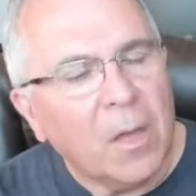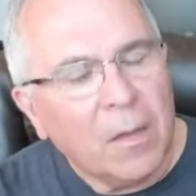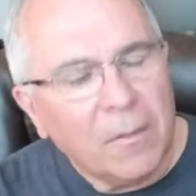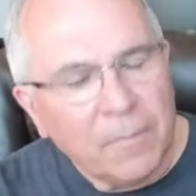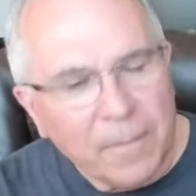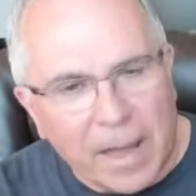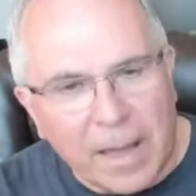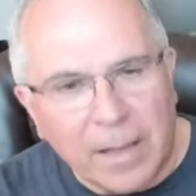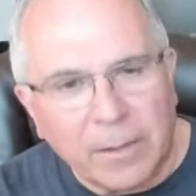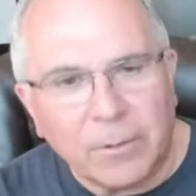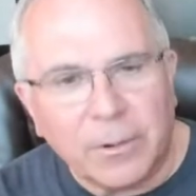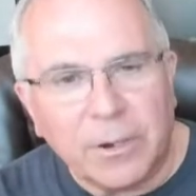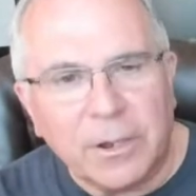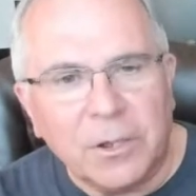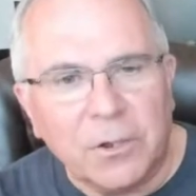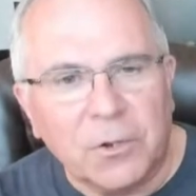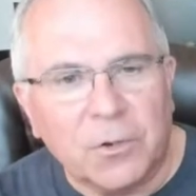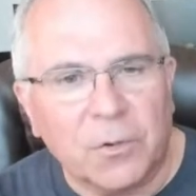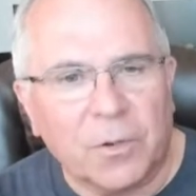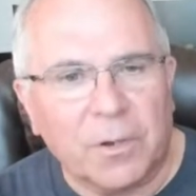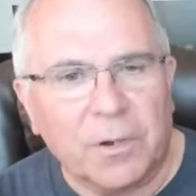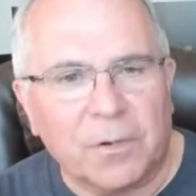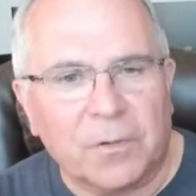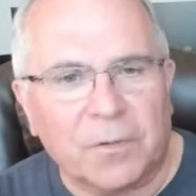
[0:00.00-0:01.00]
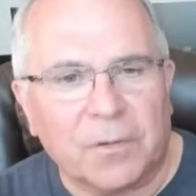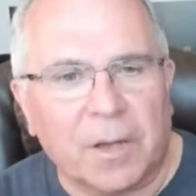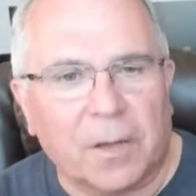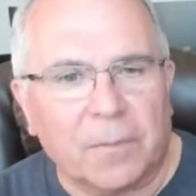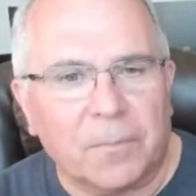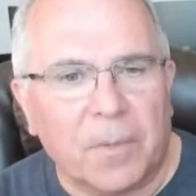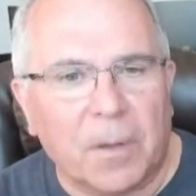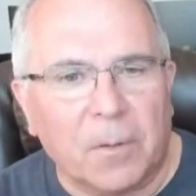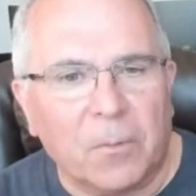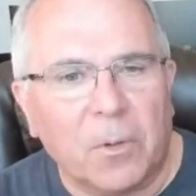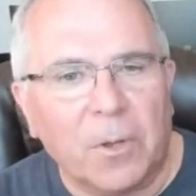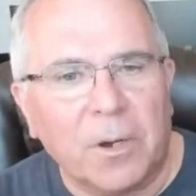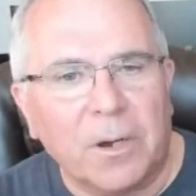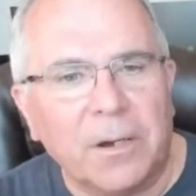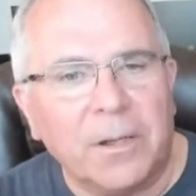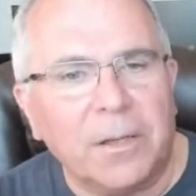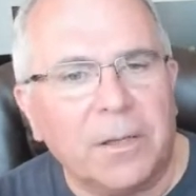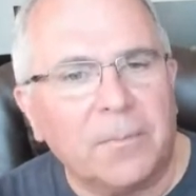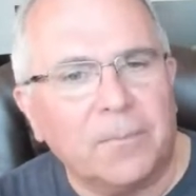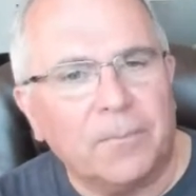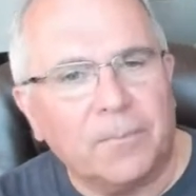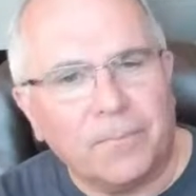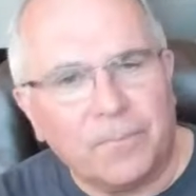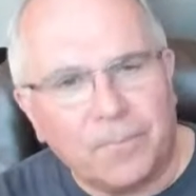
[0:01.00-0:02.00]
Valerie enjoyed herself. I wanted
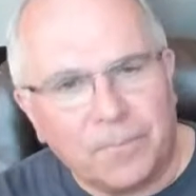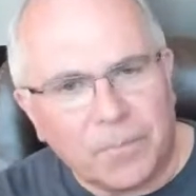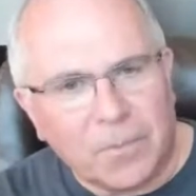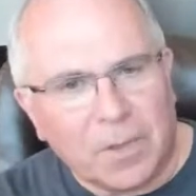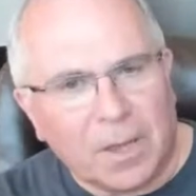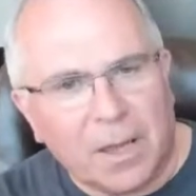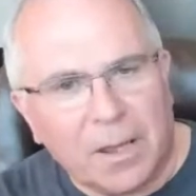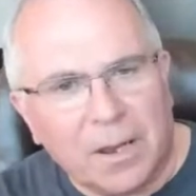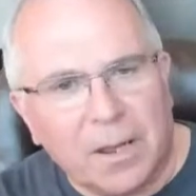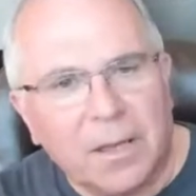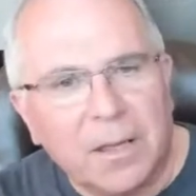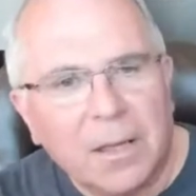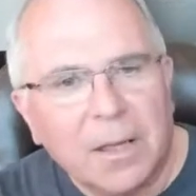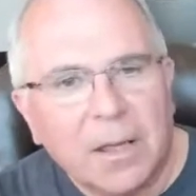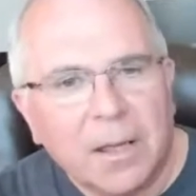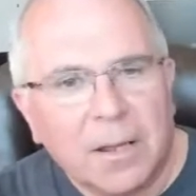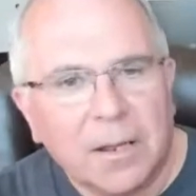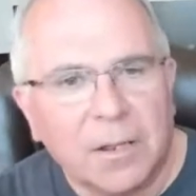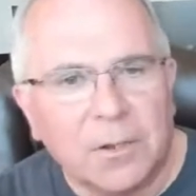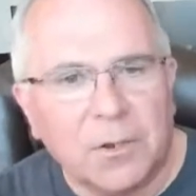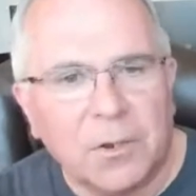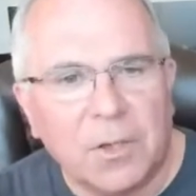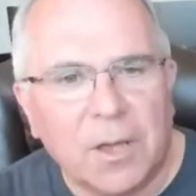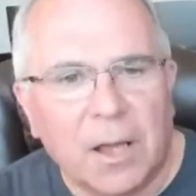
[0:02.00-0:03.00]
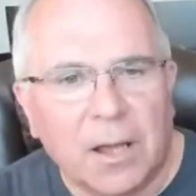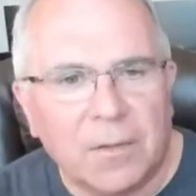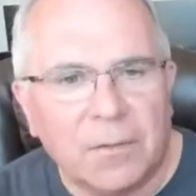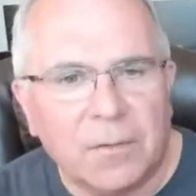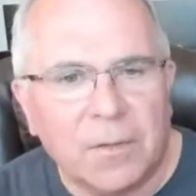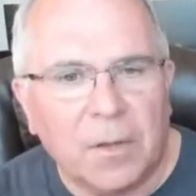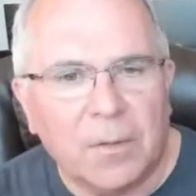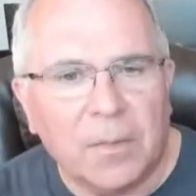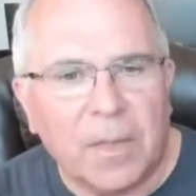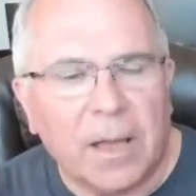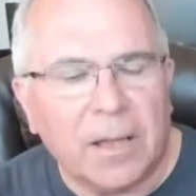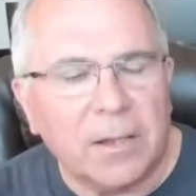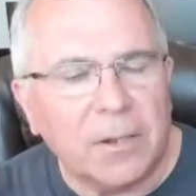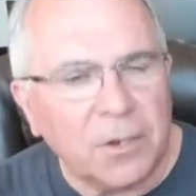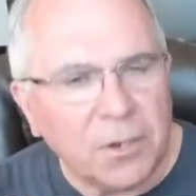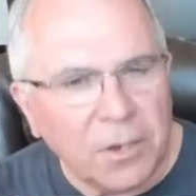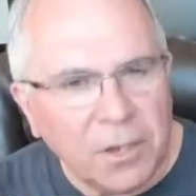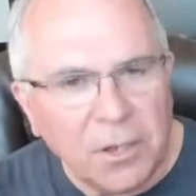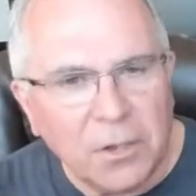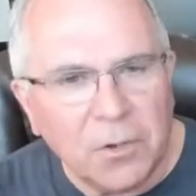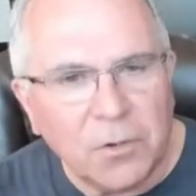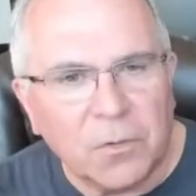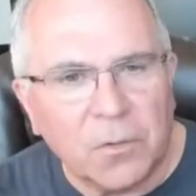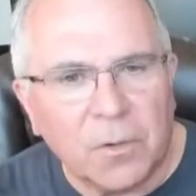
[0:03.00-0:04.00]
to kind of let you guys know that
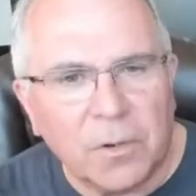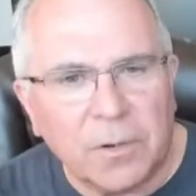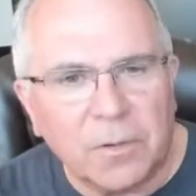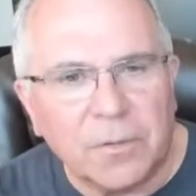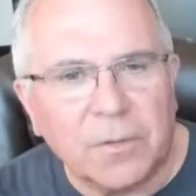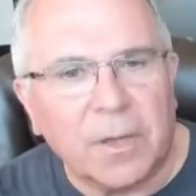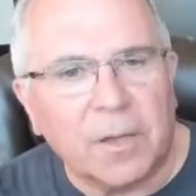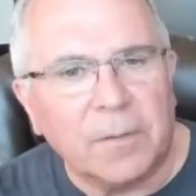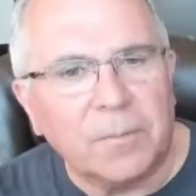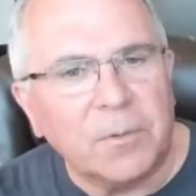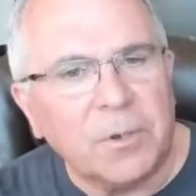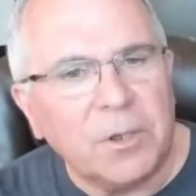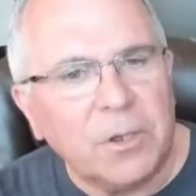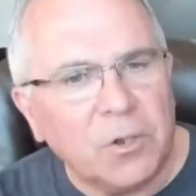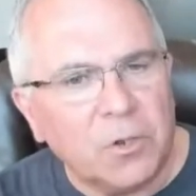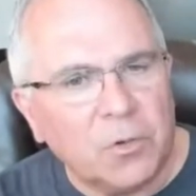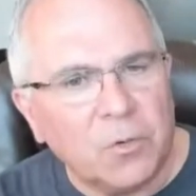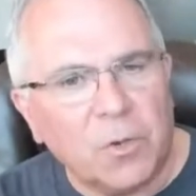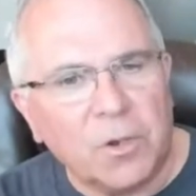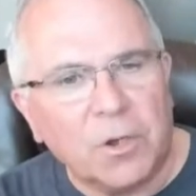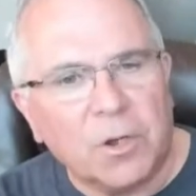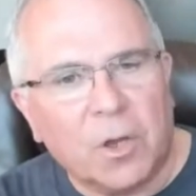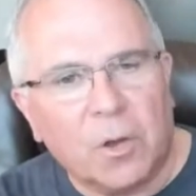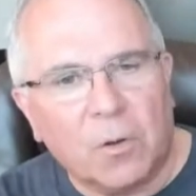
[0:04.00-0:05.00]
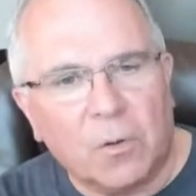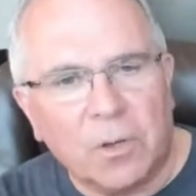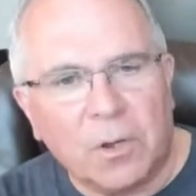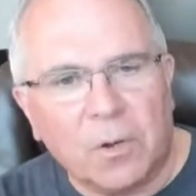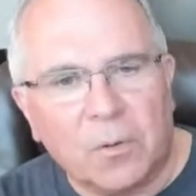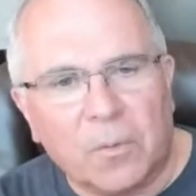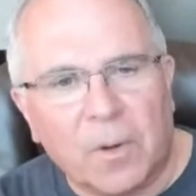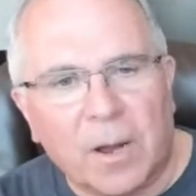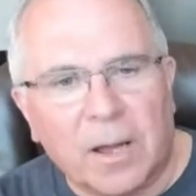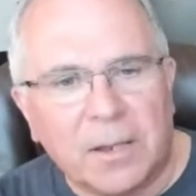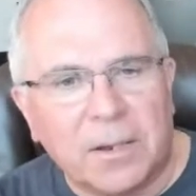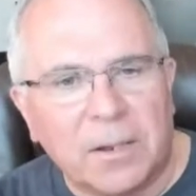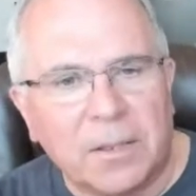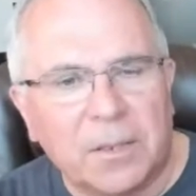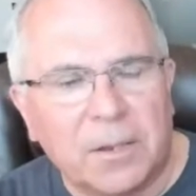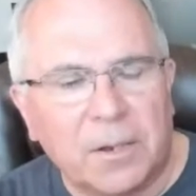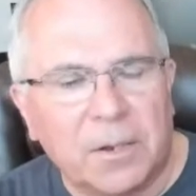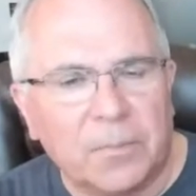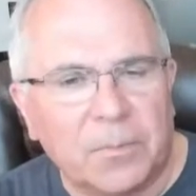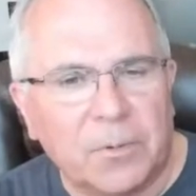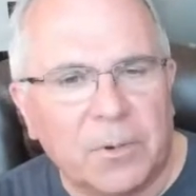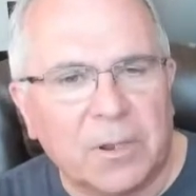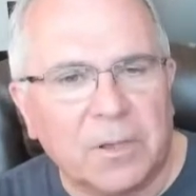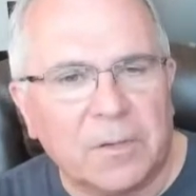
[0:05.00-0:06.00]
she enjoyed herself. She enjoyed going around to the
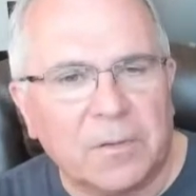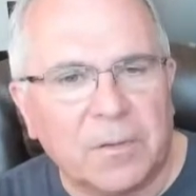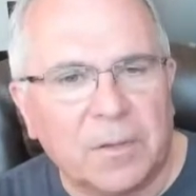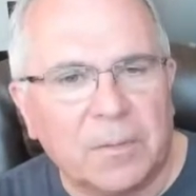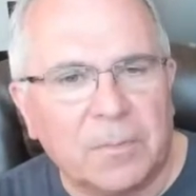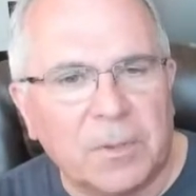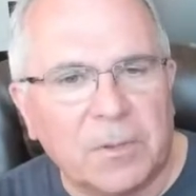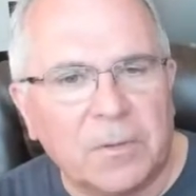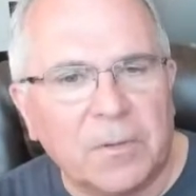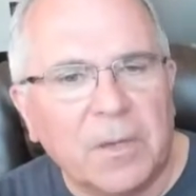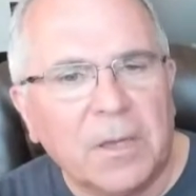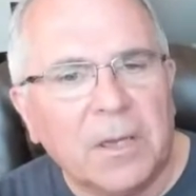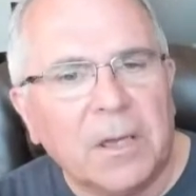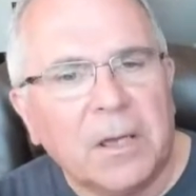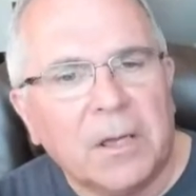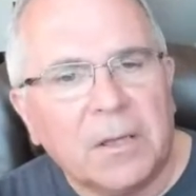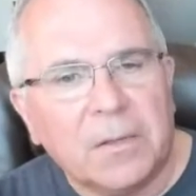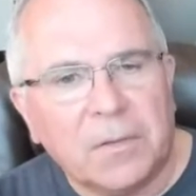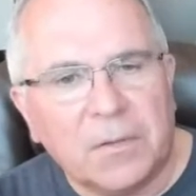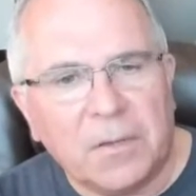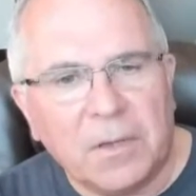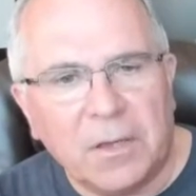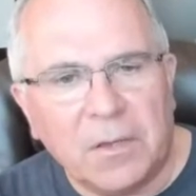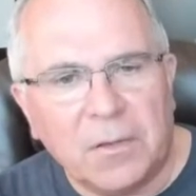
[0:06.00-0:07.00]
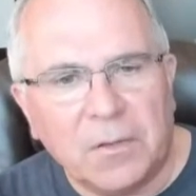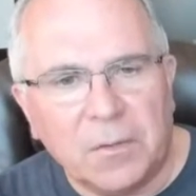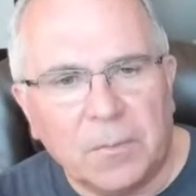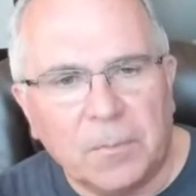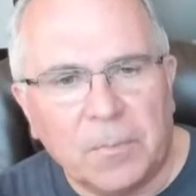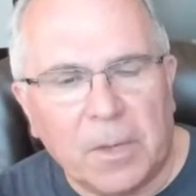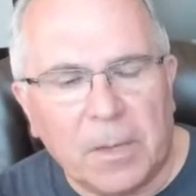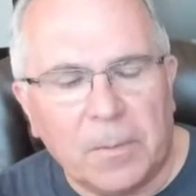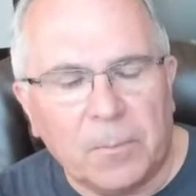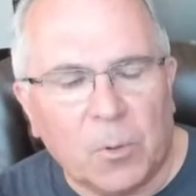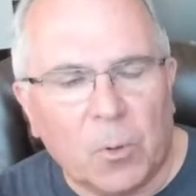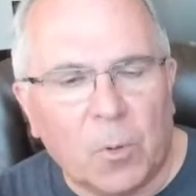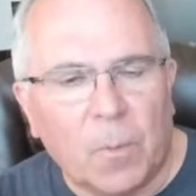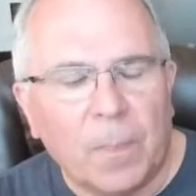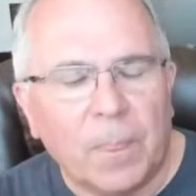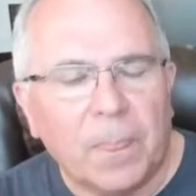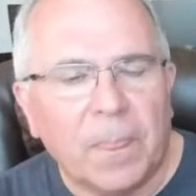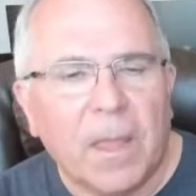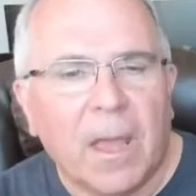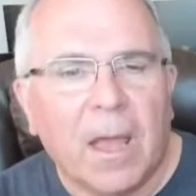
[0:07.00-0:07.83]
different exhibits, seeing some people.